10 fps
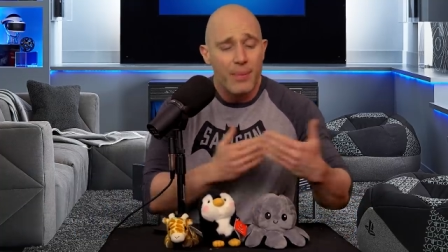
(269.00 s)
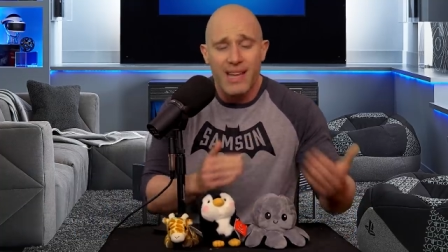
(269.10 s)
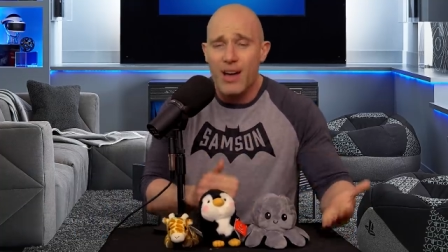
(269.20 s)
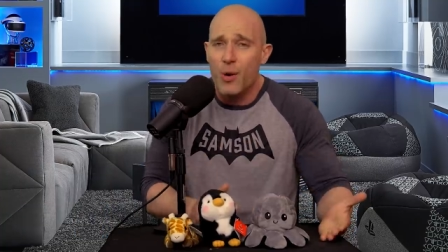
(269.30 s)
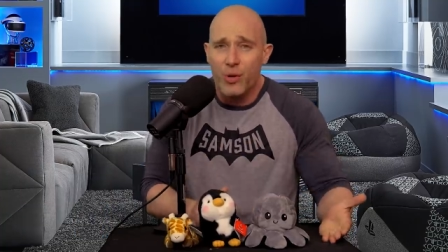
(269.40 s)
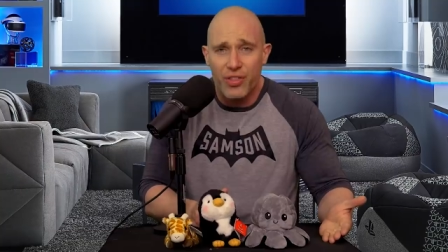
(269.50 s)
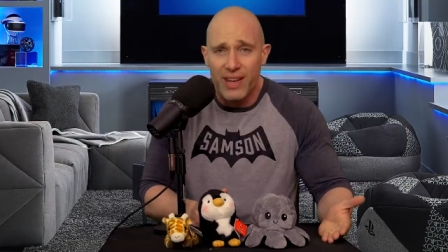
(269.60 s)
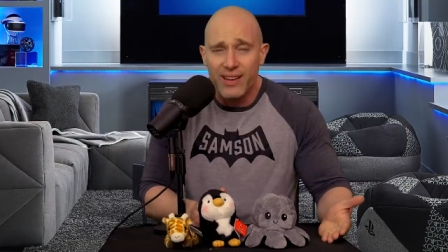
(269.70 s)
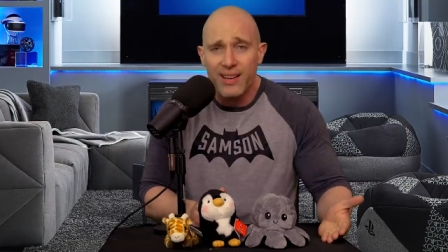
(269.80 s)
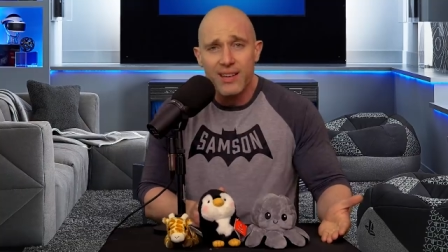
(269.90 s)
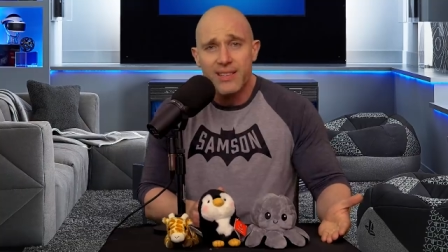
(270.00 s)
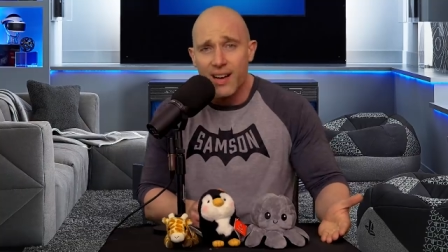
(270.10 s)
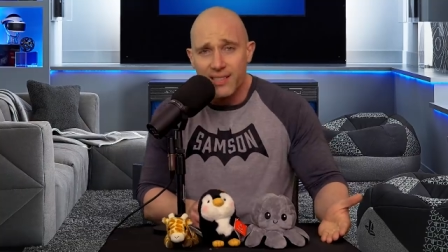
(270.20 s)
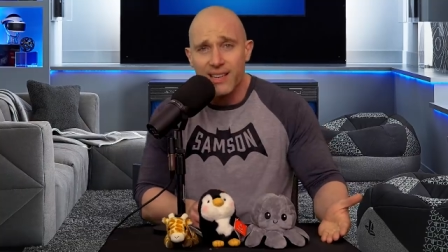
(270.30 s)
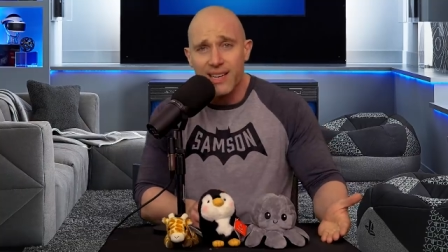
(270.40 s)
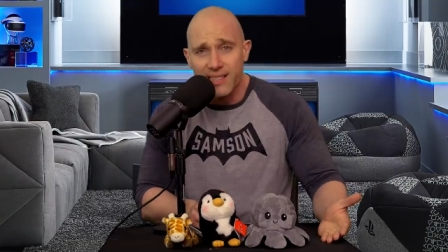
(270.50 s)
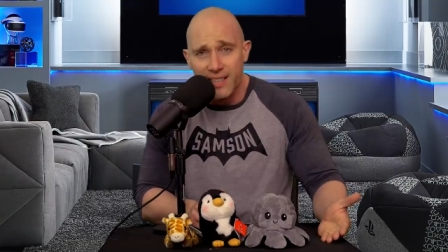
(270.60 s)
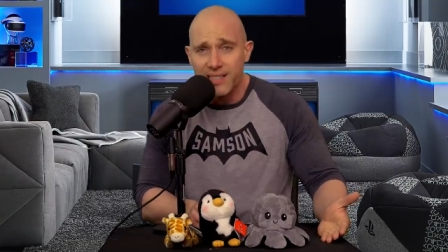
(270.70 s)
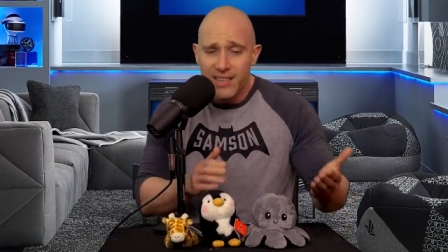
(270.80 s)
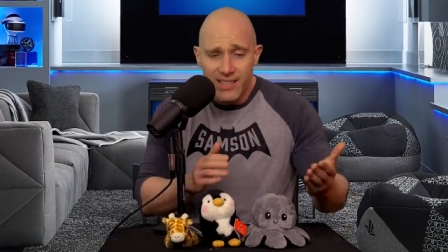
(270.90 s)
But that whole thing doesn't
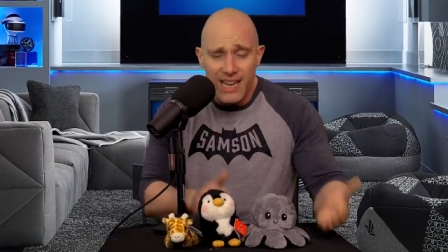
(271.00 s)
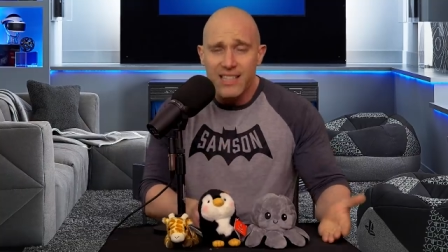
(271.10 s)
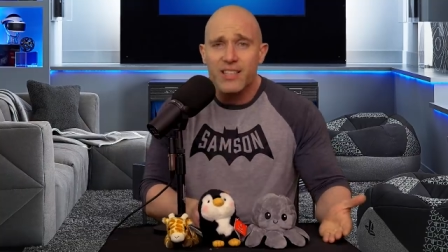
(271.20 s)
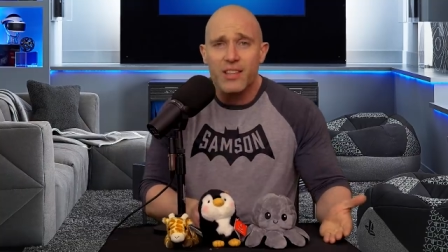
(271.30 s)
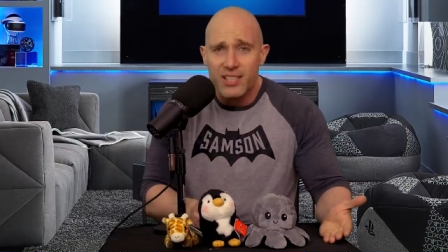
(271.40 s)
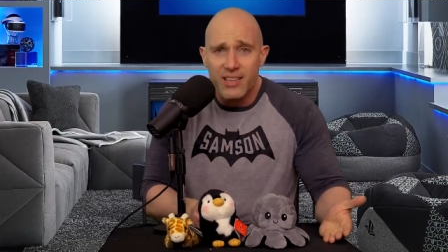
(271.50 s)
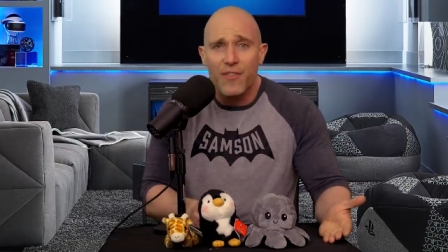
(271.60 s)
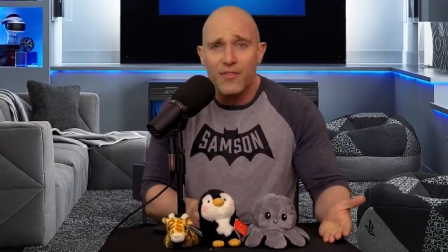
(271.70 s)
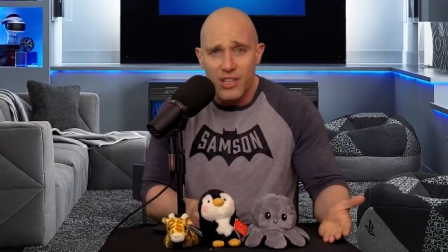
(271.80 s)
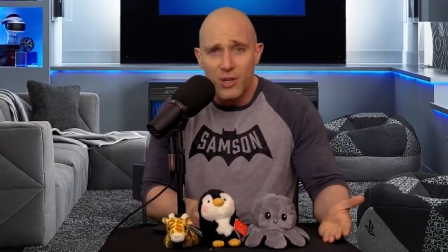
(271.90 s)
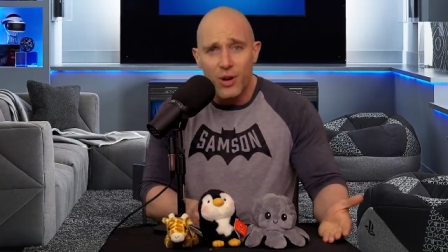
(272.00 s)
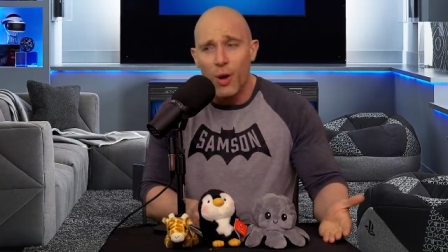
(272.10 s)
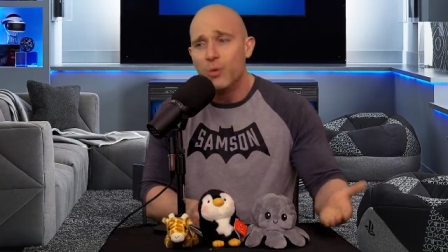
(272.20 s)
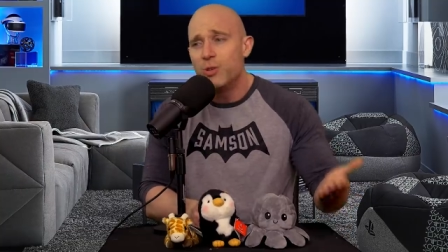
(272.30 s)
exist. Stick to the stuff that you know.